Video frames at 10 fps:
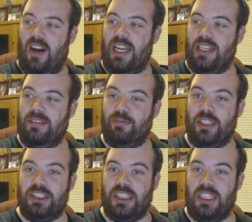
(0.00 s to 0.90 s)
I
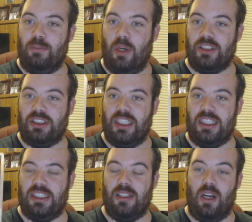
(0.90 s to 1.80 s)
originally watched
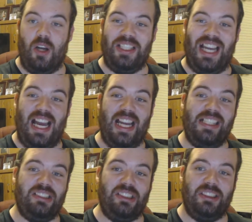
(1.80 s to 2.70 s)
this on a
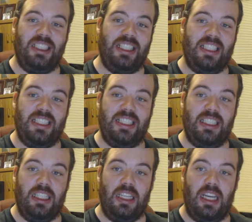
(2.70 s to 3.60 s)

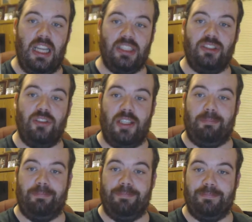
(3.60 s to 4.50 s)
HD uh,
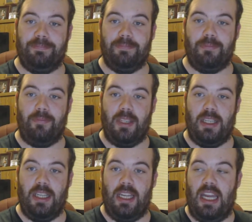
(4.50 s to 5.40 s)
stream.
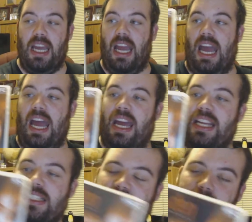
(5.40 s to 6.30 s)

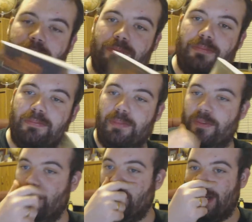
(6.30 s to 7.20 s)
And
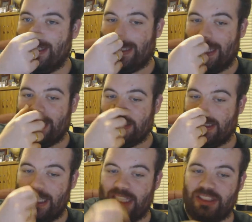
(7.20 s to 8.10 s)
before I get
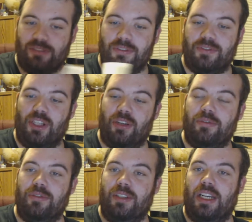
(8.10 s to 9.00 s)
into the actual
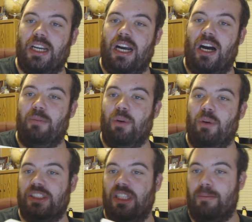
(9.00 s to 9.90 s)
review, I
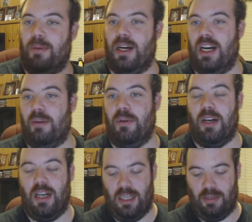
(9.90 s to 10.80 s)
watched it on my, I,
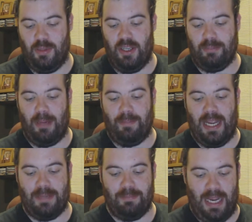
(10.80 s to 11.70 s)
when I had my
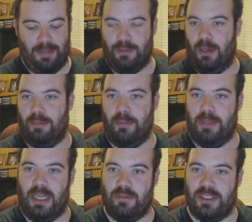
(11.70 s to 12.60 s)
bad back
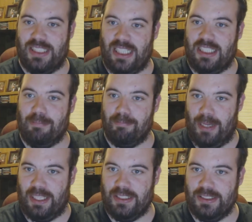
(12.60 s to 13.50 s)
problem and I was stuck in
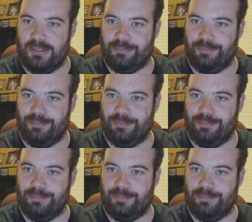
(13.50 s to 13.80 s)
bed,